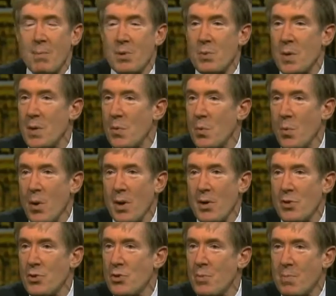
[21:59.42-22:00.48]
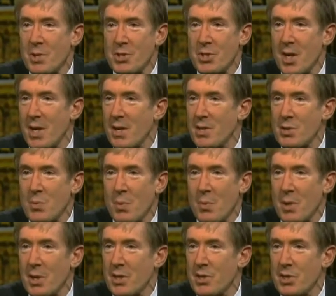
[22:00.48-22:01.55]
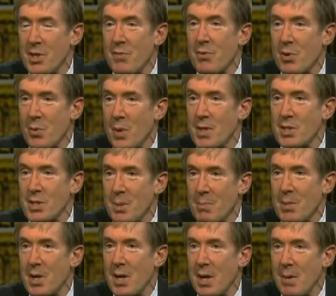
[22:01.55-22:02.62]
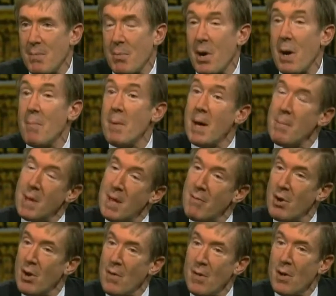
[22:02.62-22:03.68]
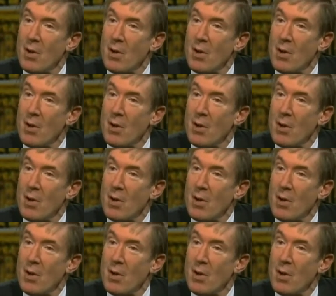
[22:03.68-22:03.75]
between 1 and 2% is what we're going to see for quite some time. So Pro- maybe even on the